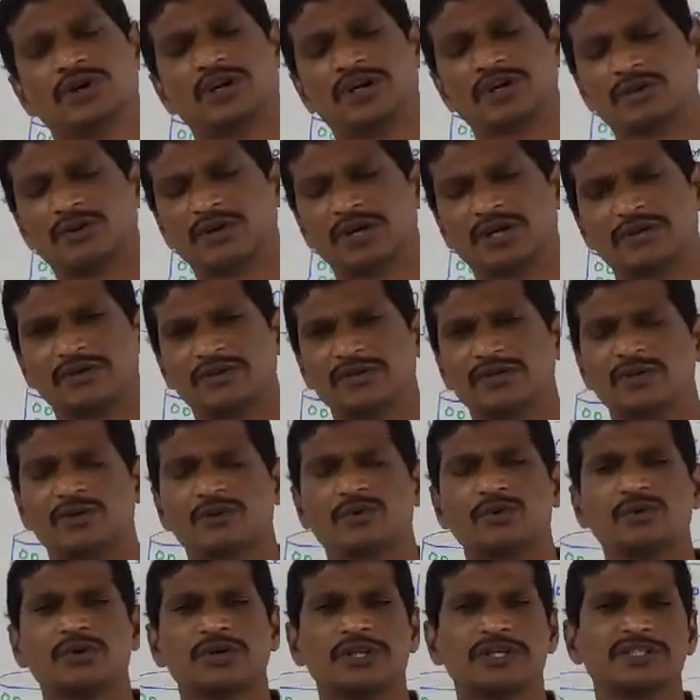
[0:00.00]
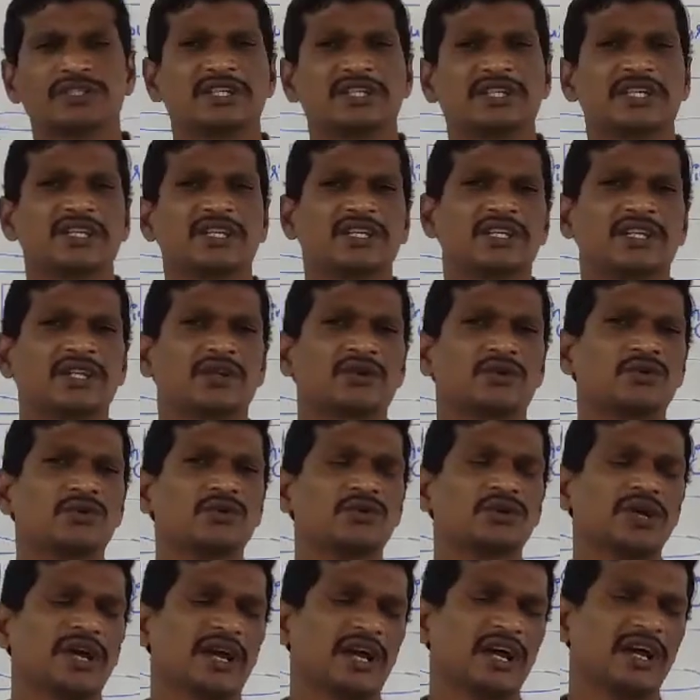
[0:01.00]
Okay, whatever the root is there, the
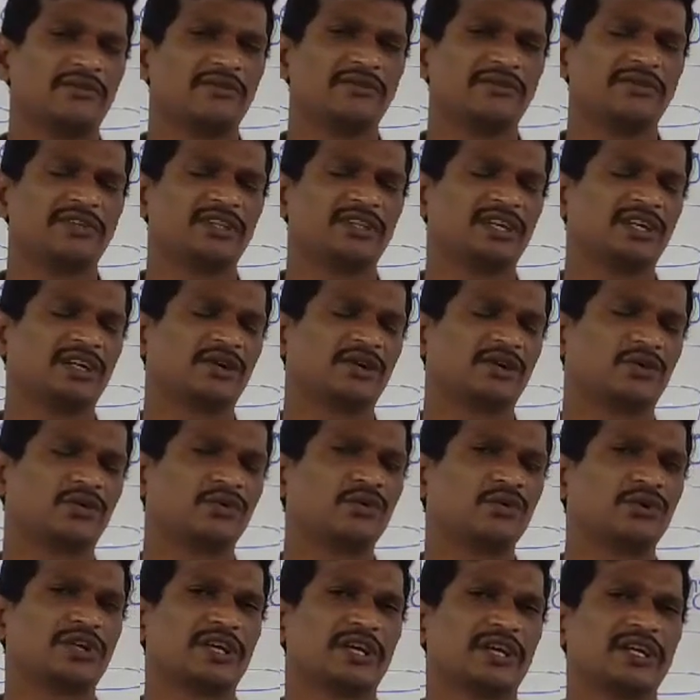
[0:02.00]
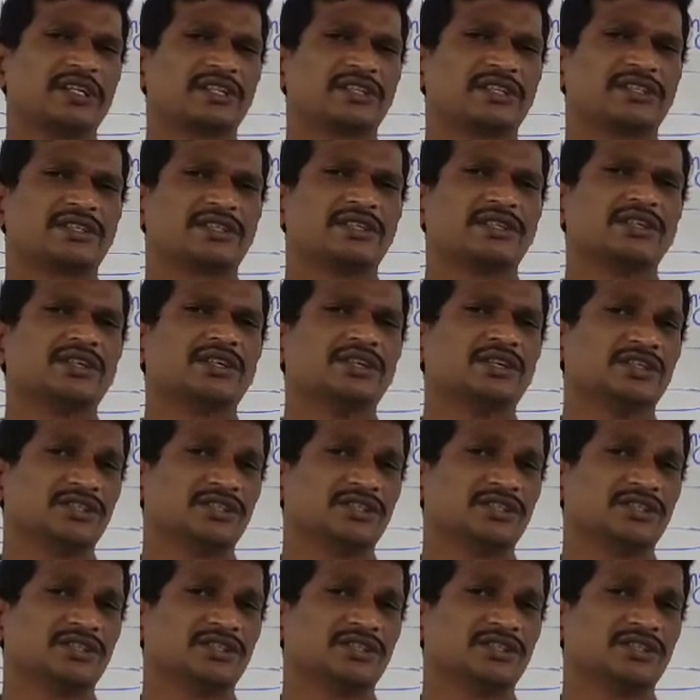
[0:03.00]
root having that root case.